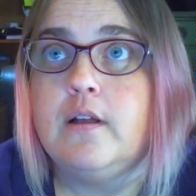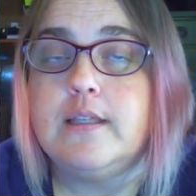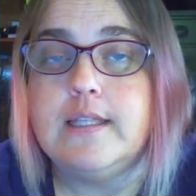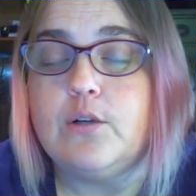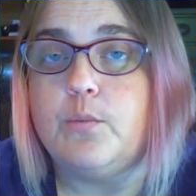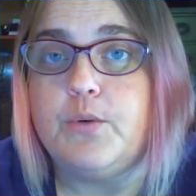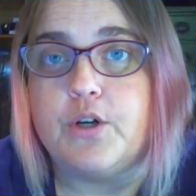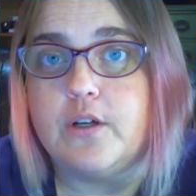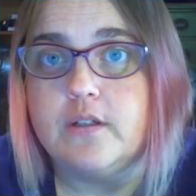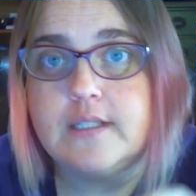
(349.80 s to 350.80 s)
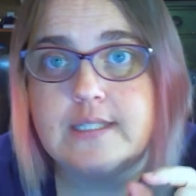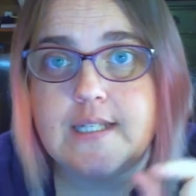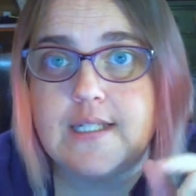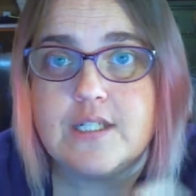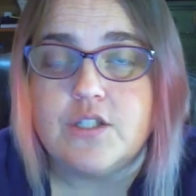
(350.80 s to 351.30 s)
little book, it's
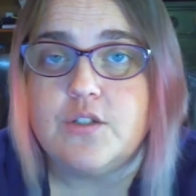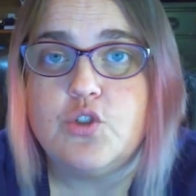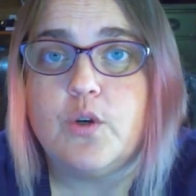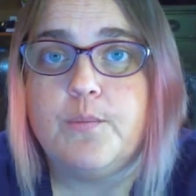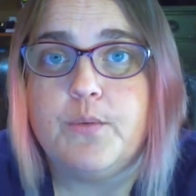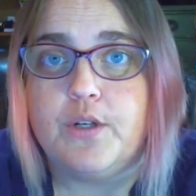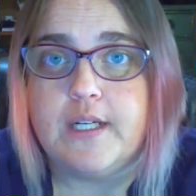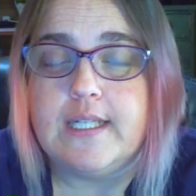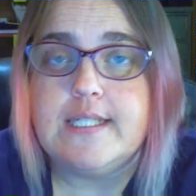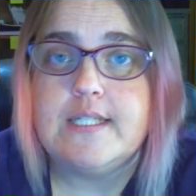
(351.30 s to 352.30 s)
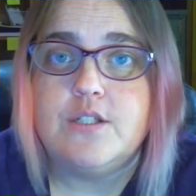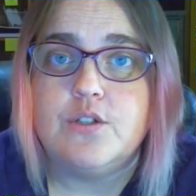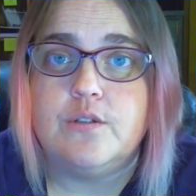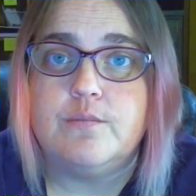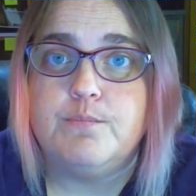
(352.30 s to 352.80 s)
a short book and easy
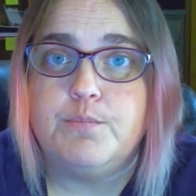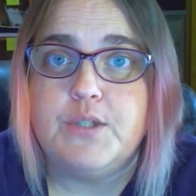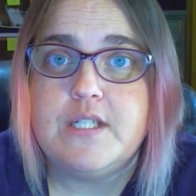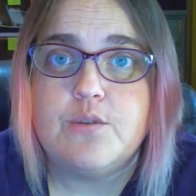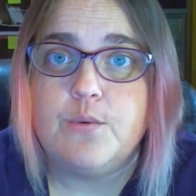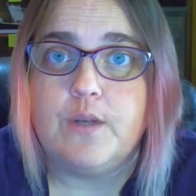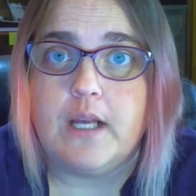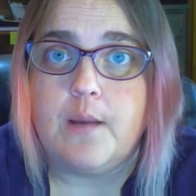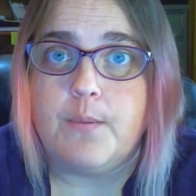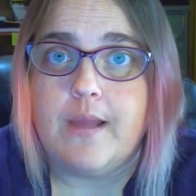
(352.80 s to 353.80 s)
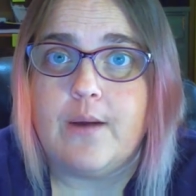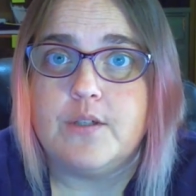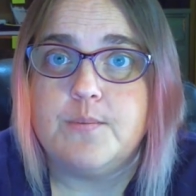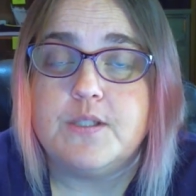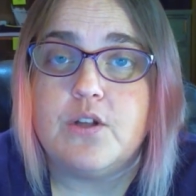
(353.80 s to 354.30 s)
to breeze through in a couple
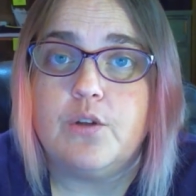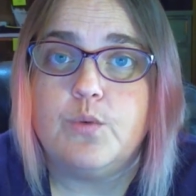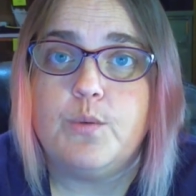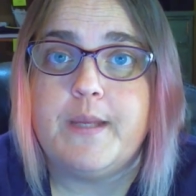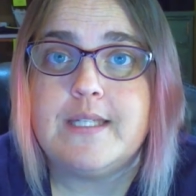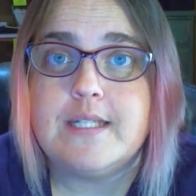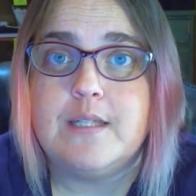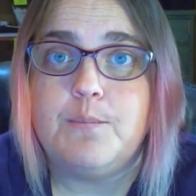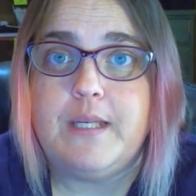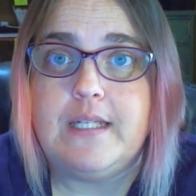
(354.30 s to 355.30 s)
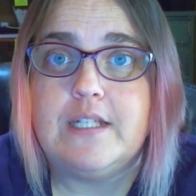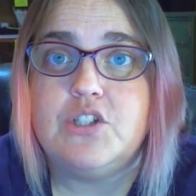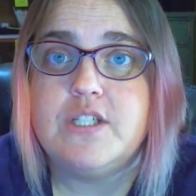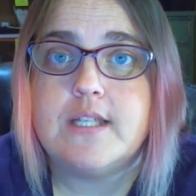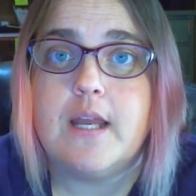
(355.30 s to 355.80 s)
hours, but it's called Romancing the Beat, and
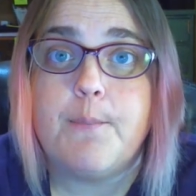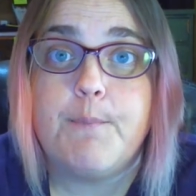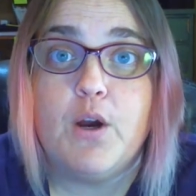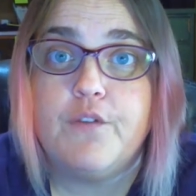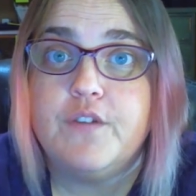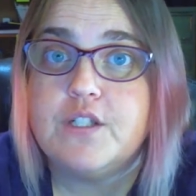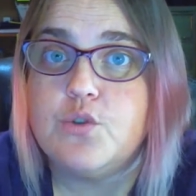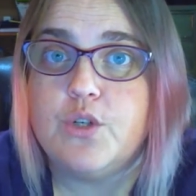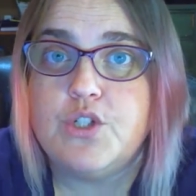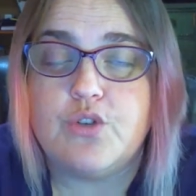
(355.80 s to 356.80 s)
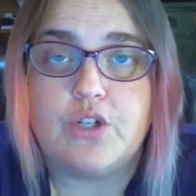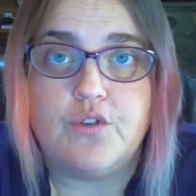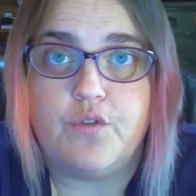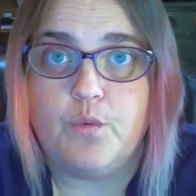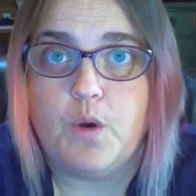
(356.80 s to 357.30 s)
she's got a perfect story
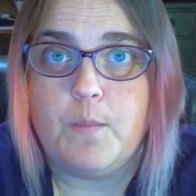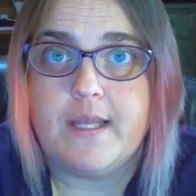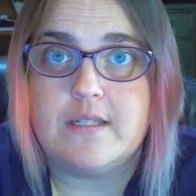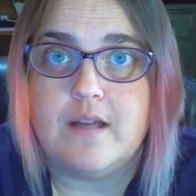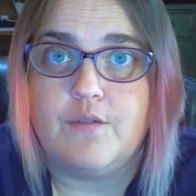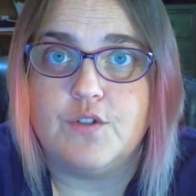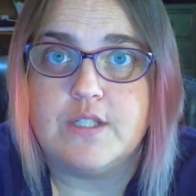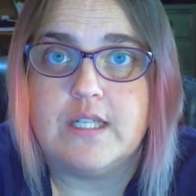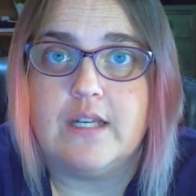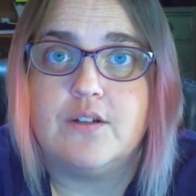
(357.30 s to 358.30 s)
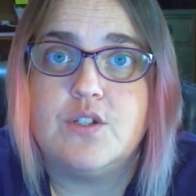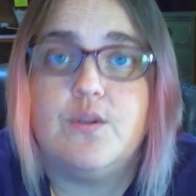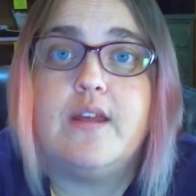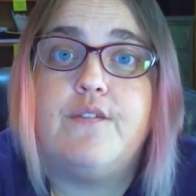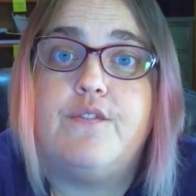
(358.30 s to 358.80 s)
structure for romance novels in there, so
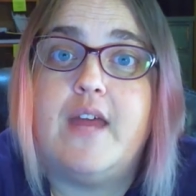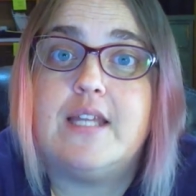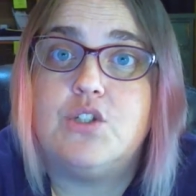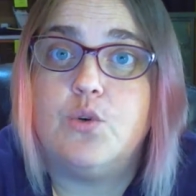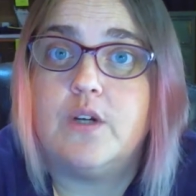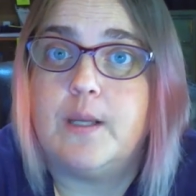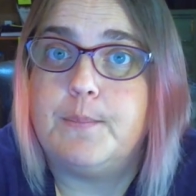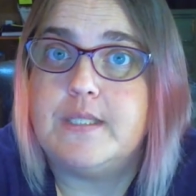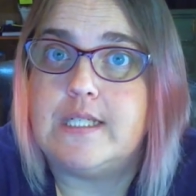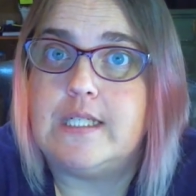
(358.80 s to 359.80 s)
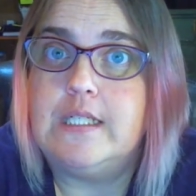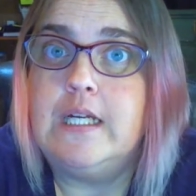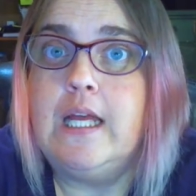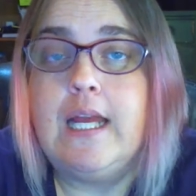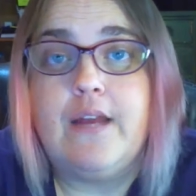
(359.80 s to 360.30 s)
that if that's your cup of tea,
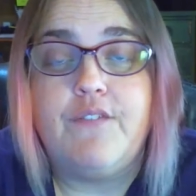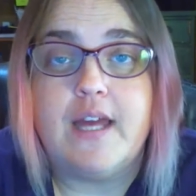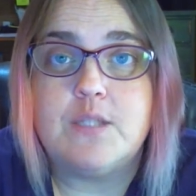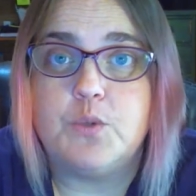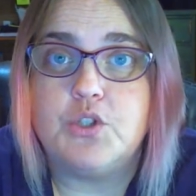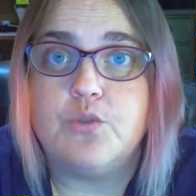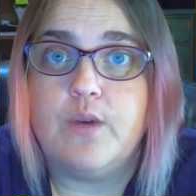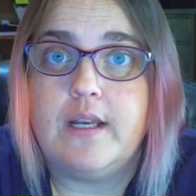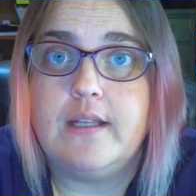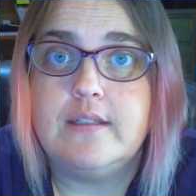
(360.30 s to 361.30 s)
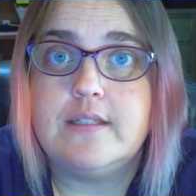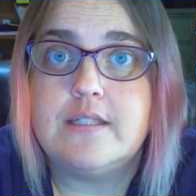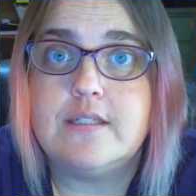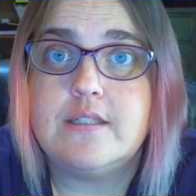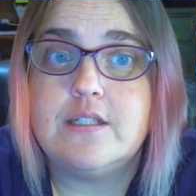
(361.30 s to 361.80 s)
if that's what you're writing
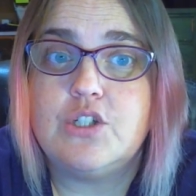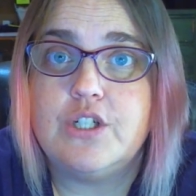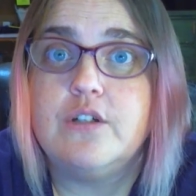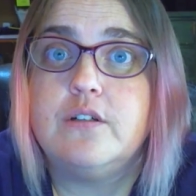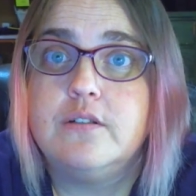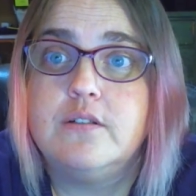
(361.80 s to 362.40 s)
this year,